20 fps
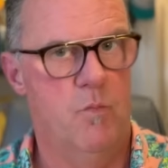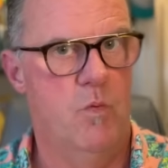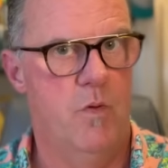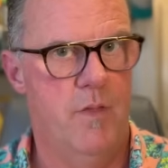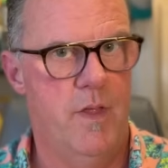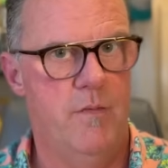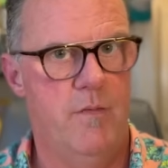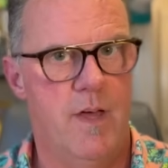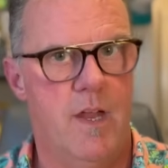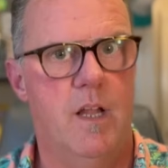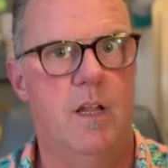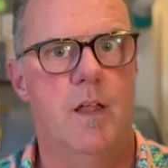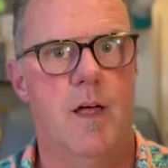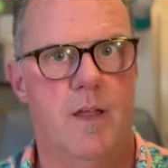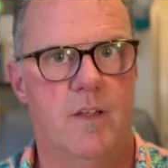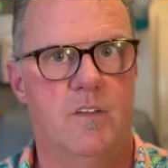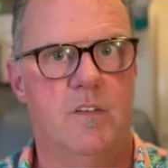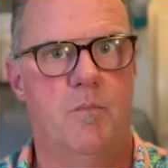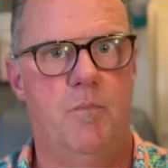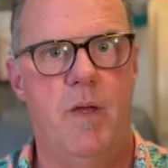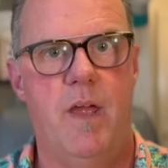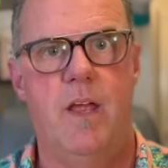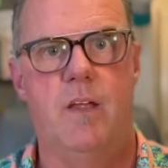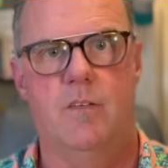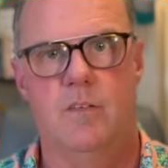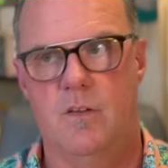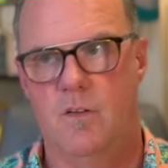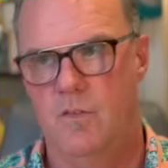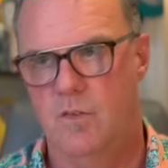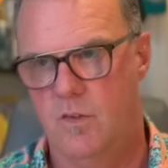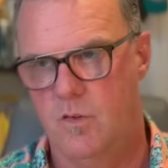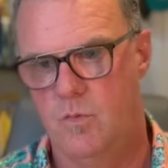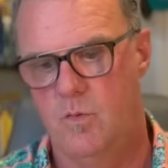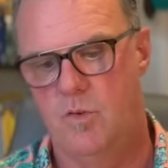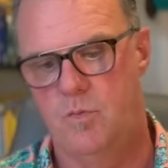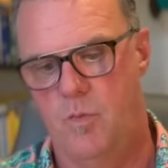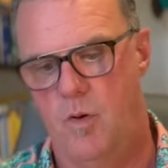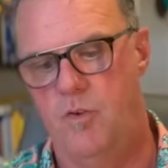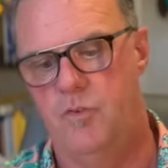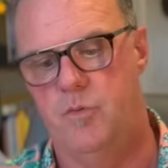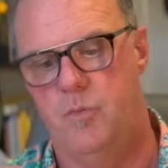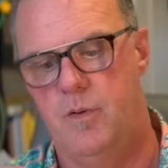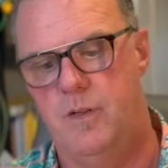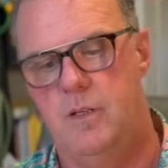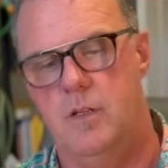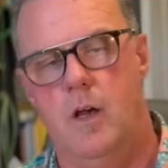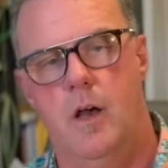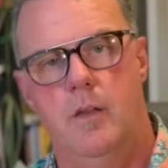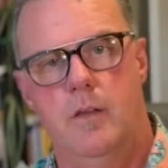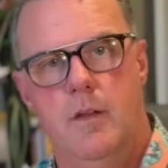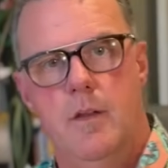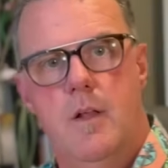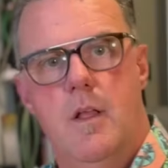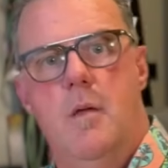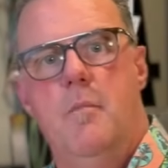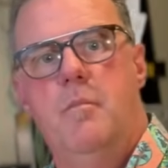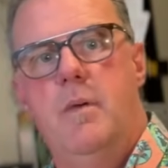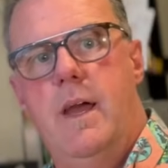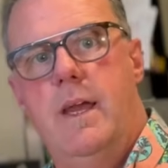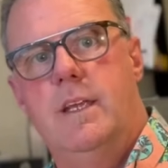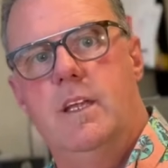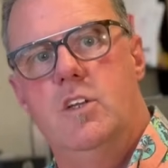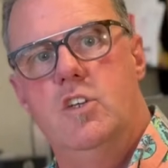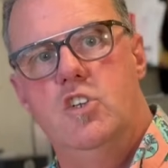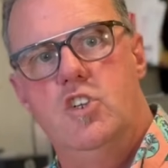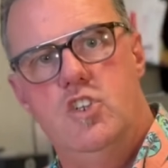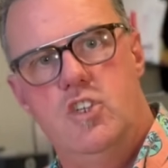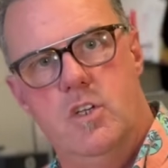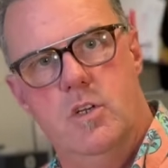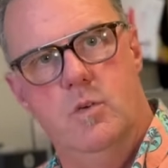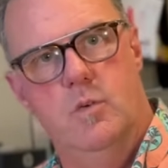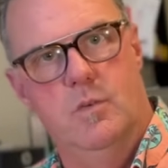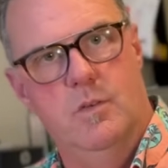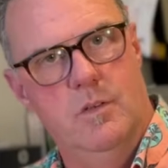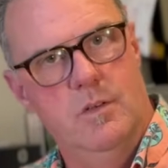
Well, they've had a lot of space because this was supposed to be done back in June.